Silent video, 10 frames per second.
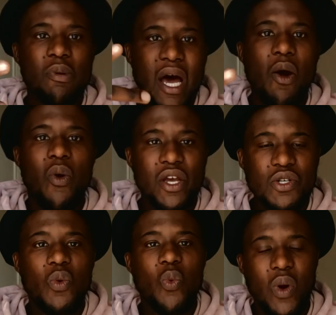I
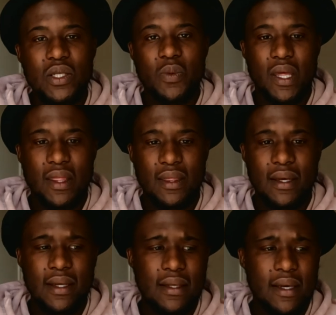actually worked with
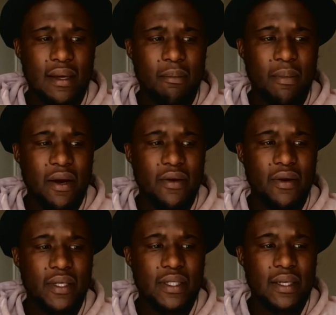in the
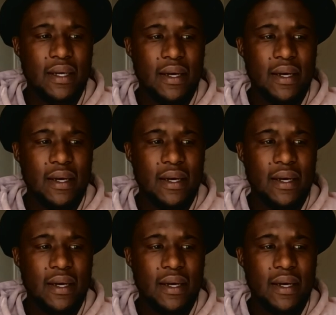Marriott,